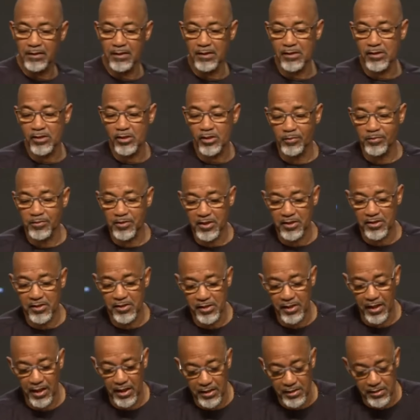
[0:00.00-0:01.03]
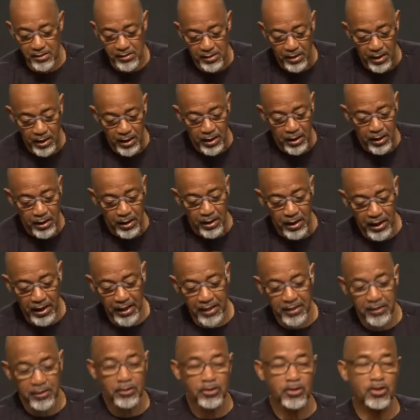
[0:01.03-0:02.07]
the scripture says,
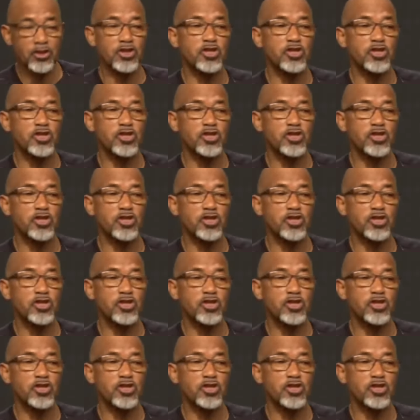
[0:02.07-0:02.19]
and